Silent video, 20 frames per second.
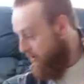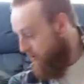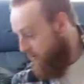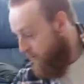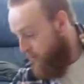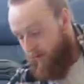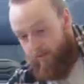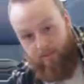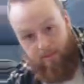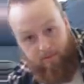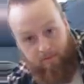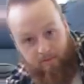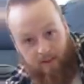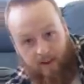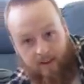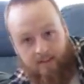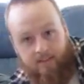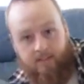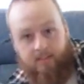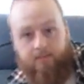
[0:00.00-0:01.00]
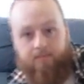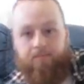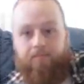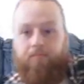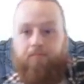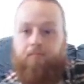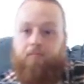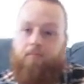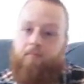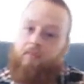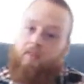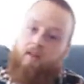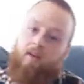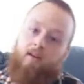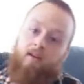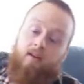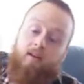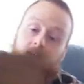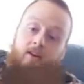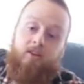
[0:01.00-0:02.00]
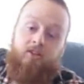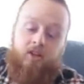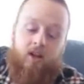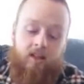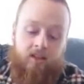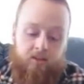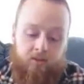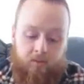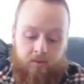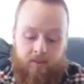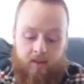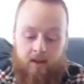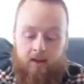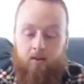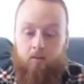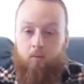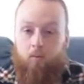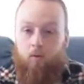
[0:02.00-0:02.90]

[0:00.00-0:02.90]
With the face, a challenge with that